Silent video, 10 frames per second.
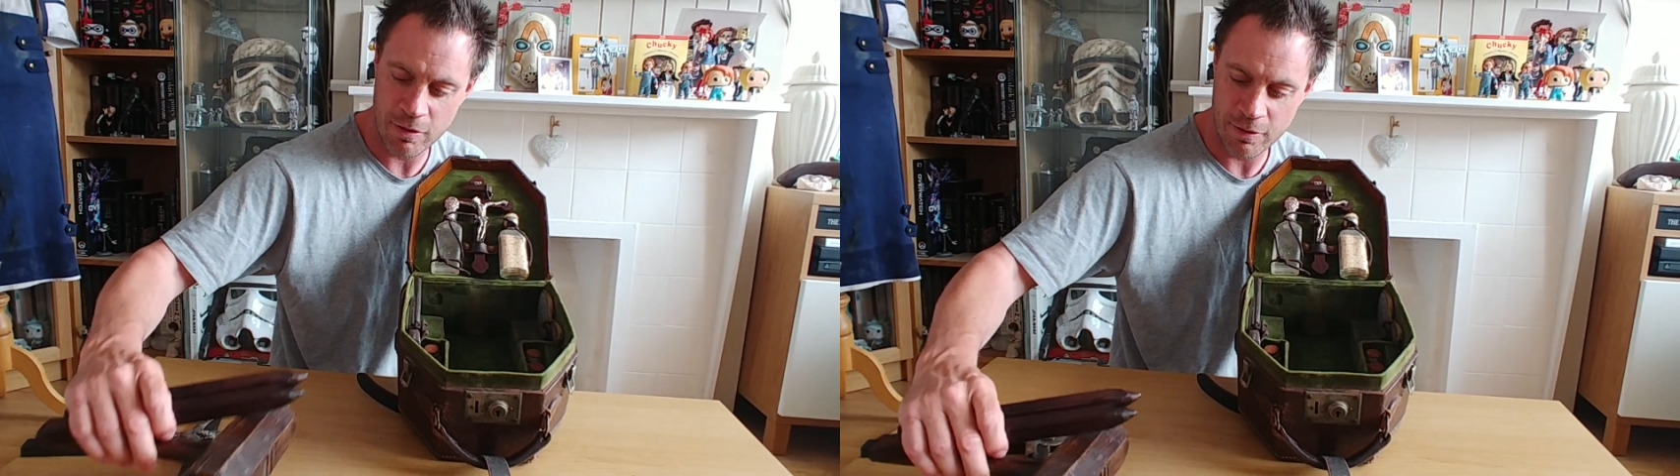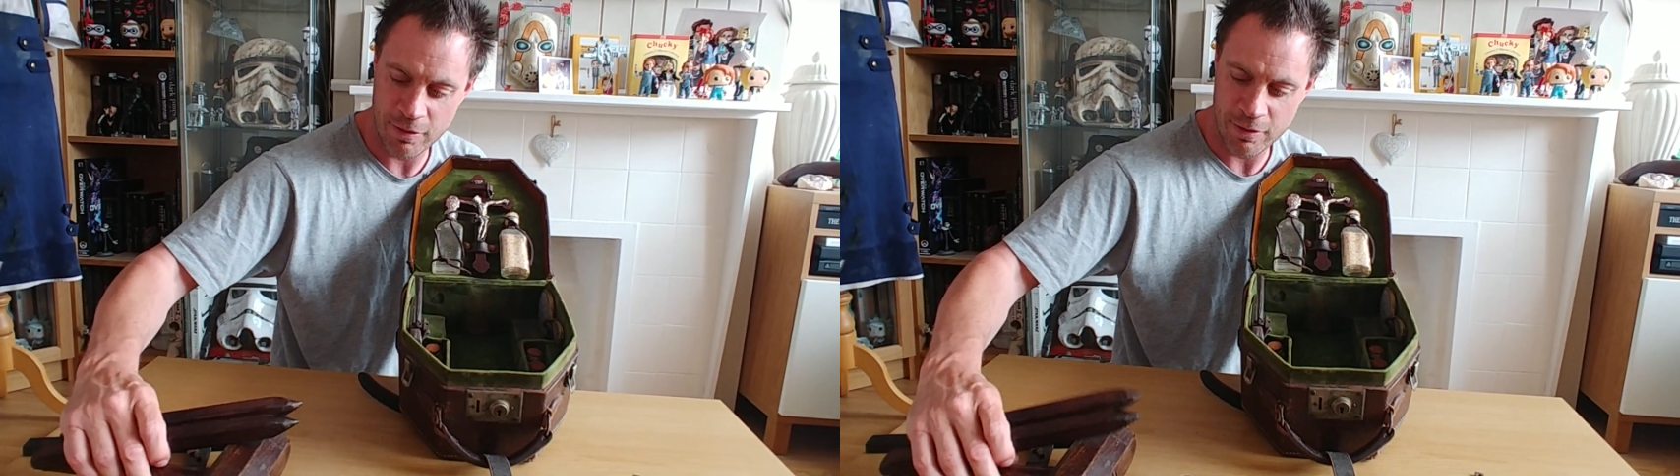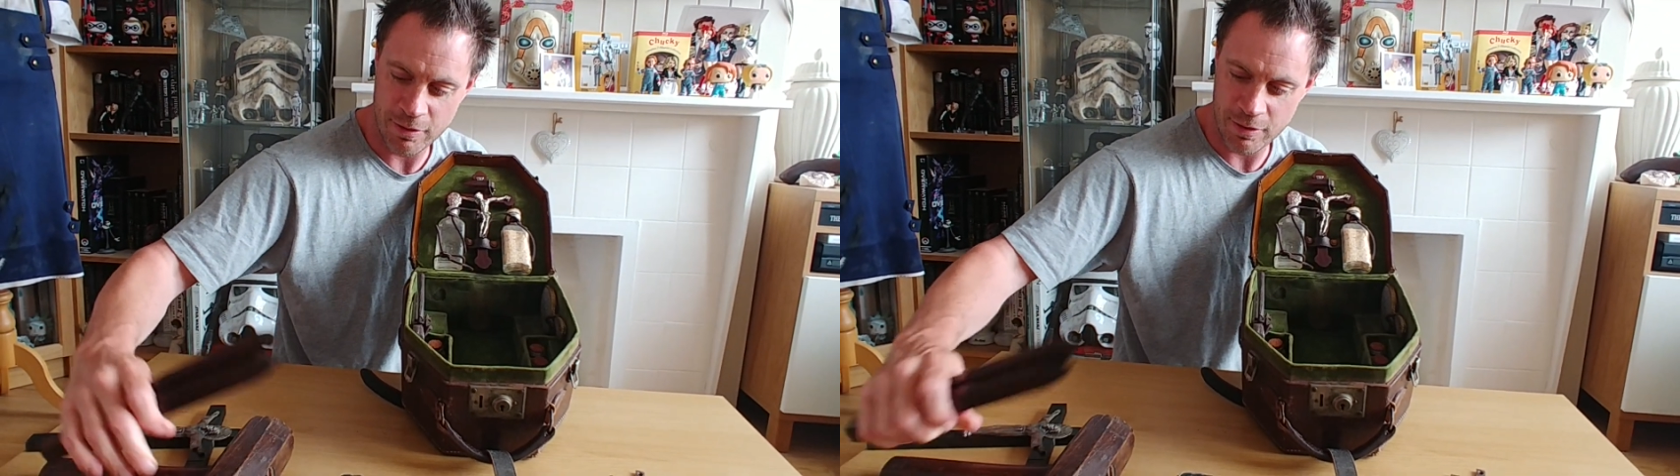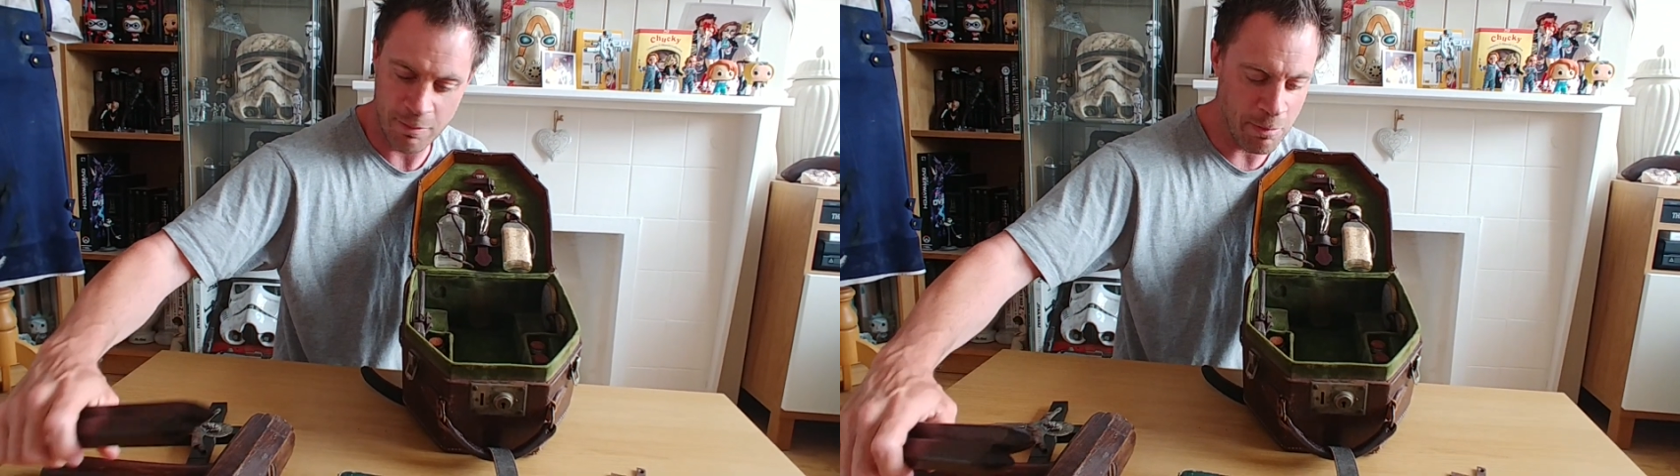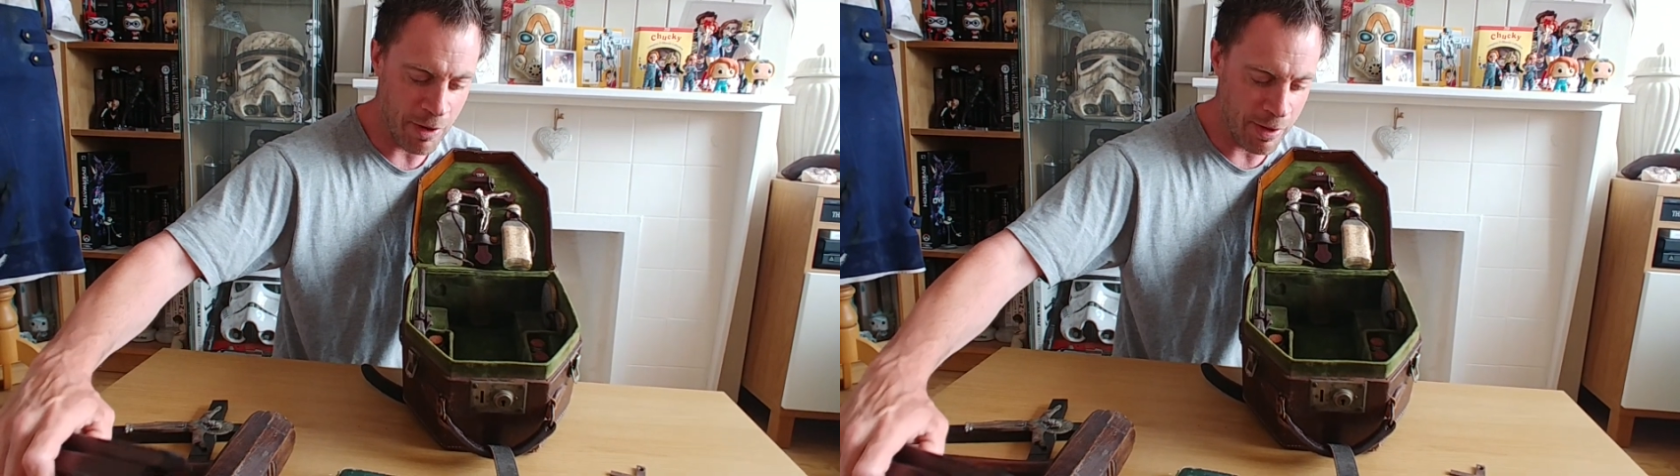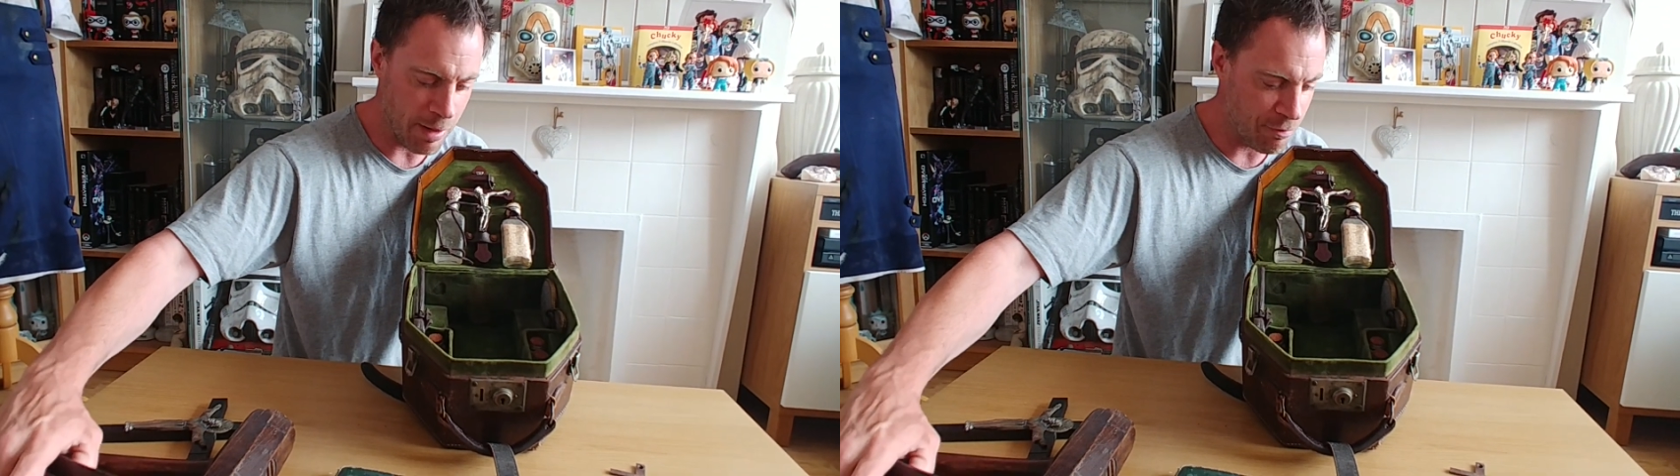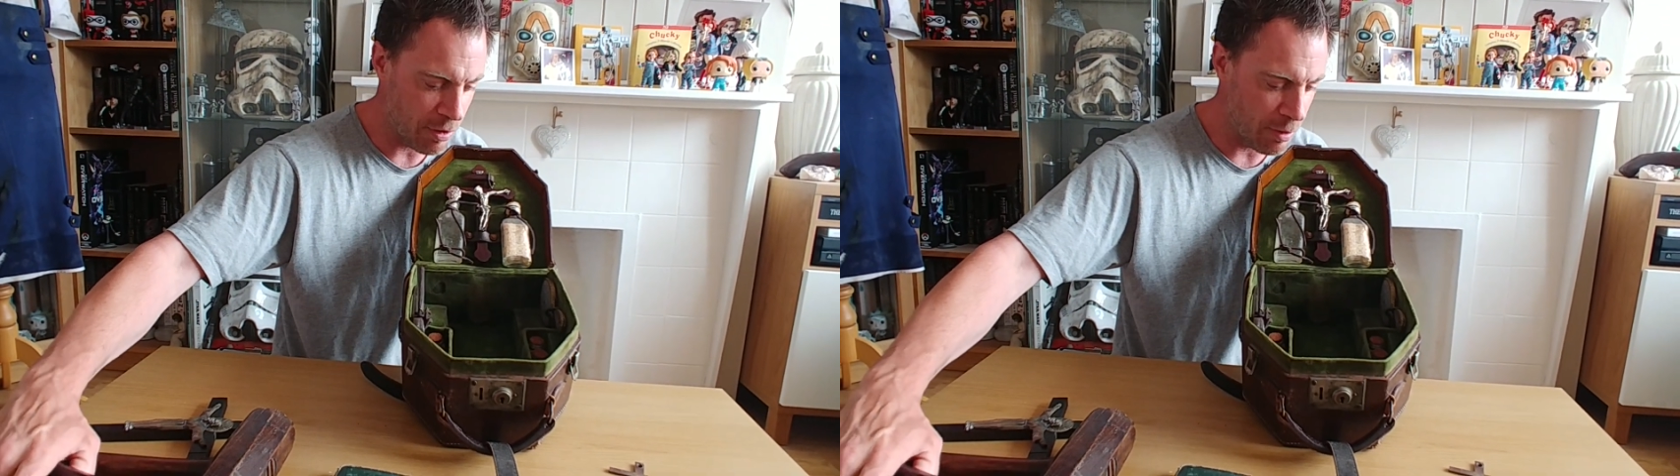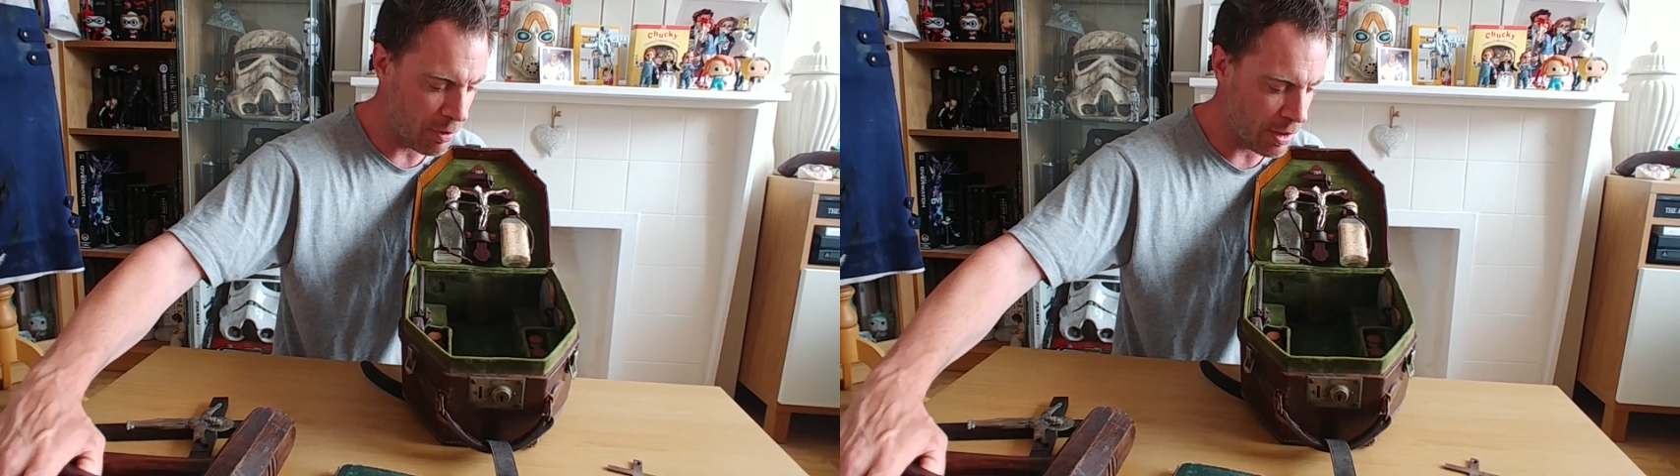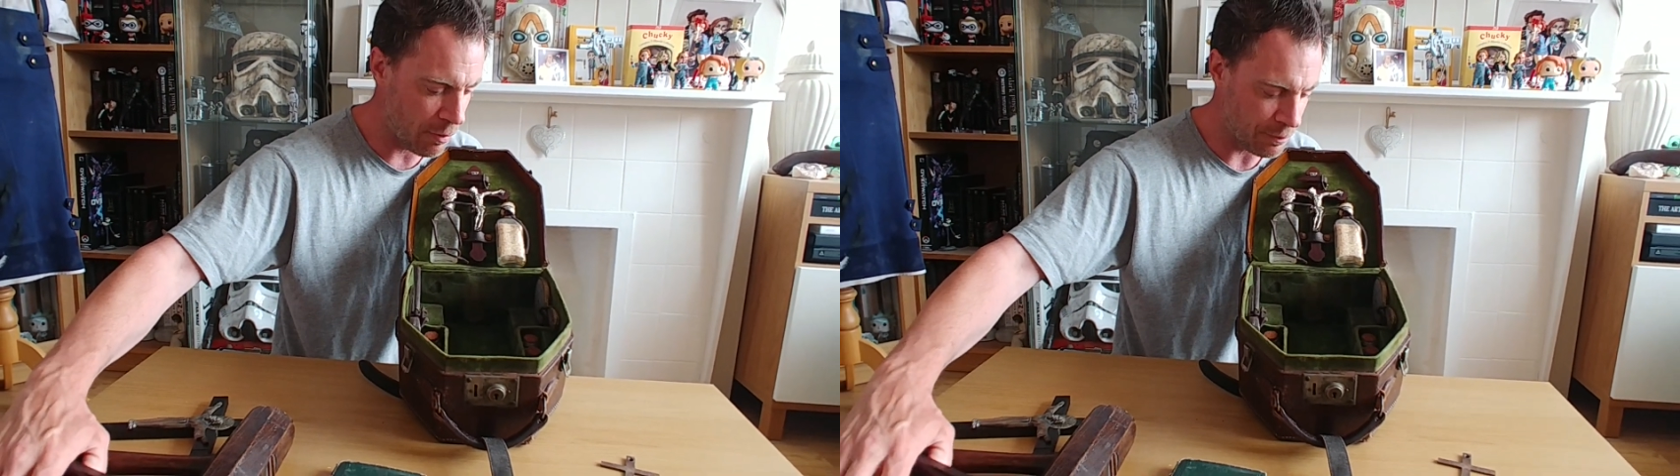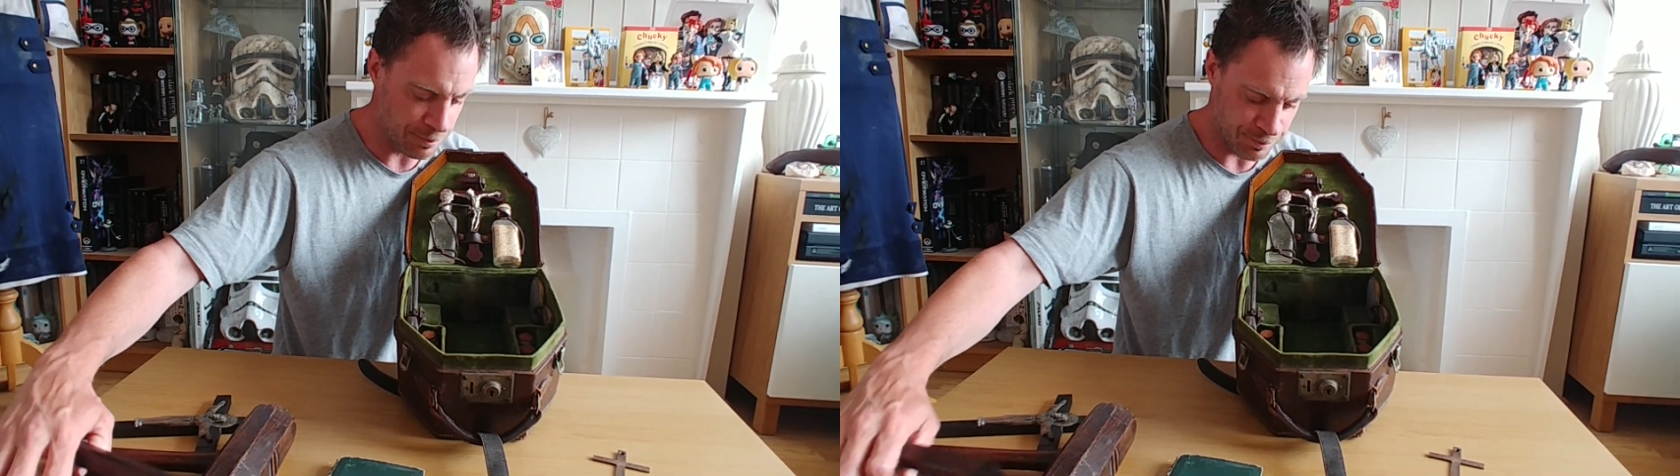and marry up very well.